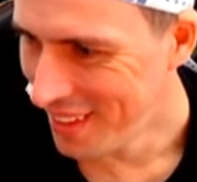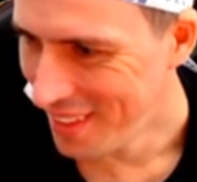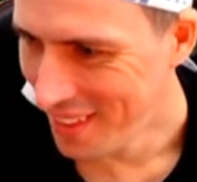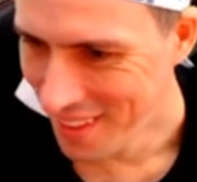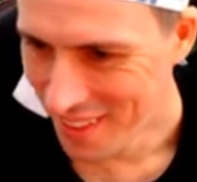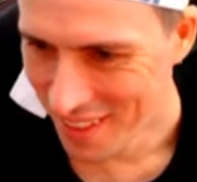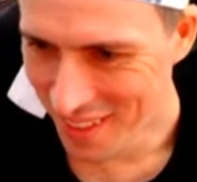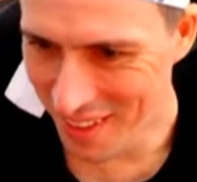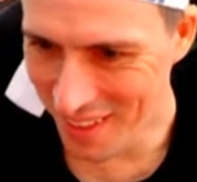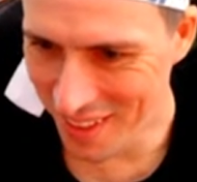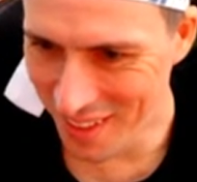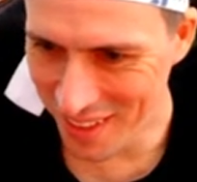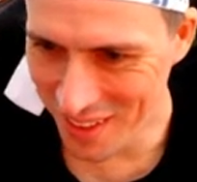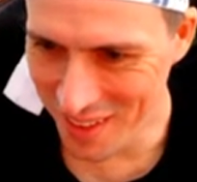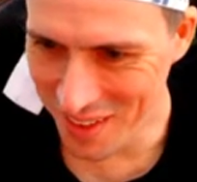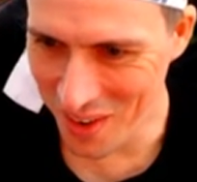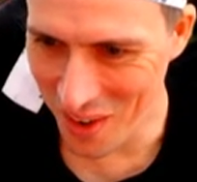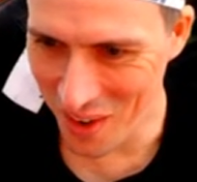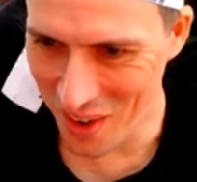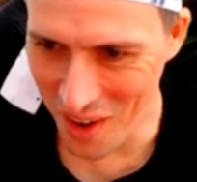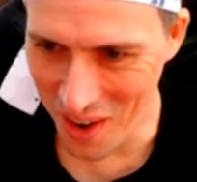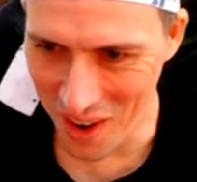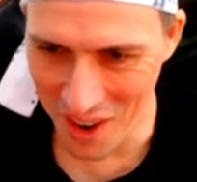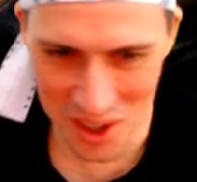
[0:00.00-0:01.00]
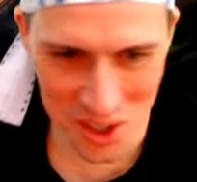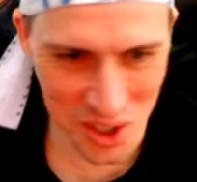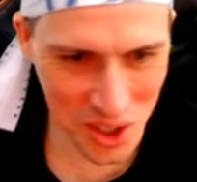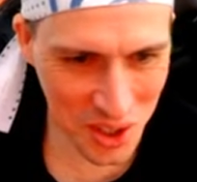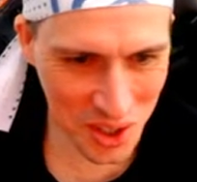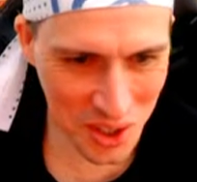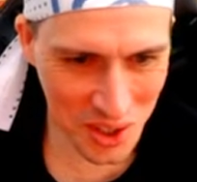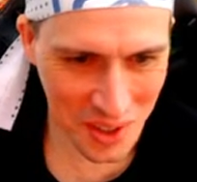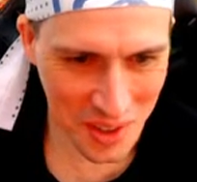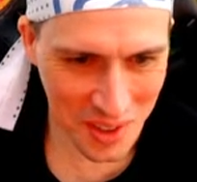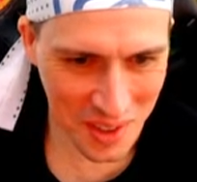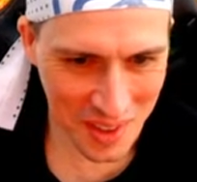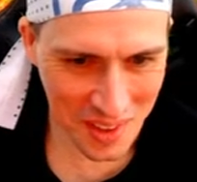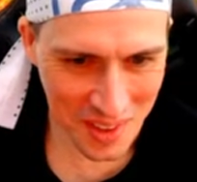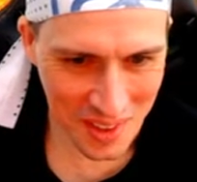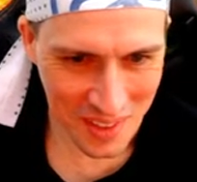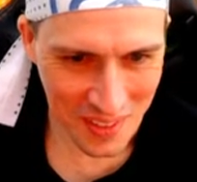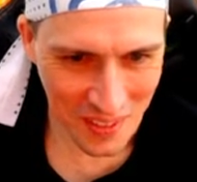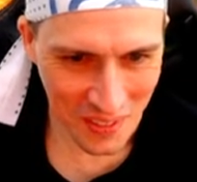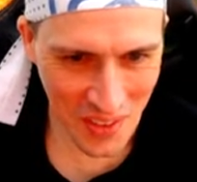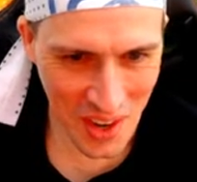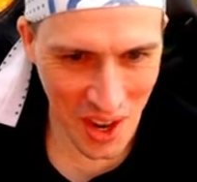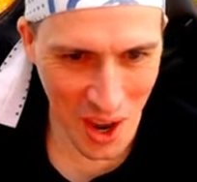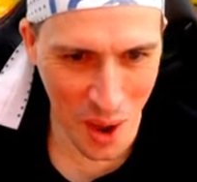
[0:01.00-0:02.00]
Oh gosh.
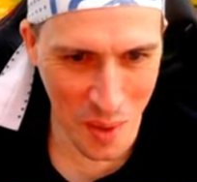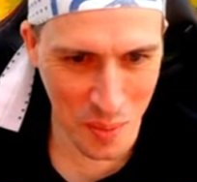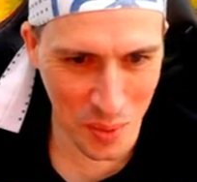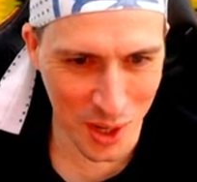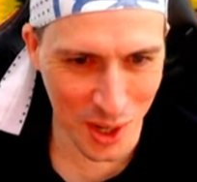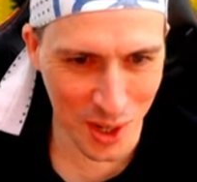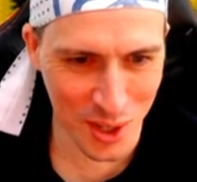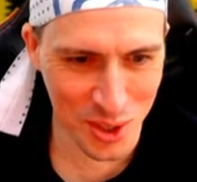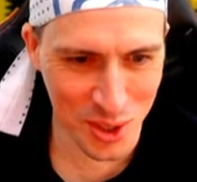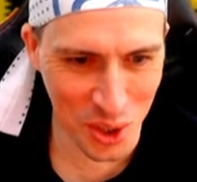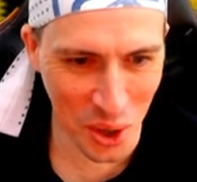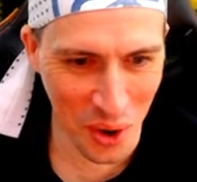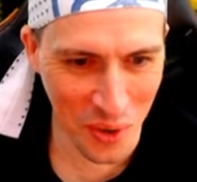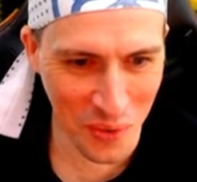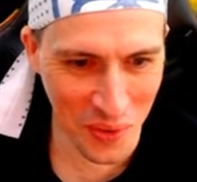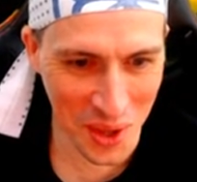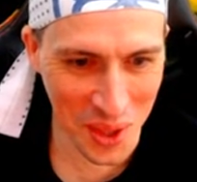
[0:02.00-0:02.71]
Yeah, I'm conserving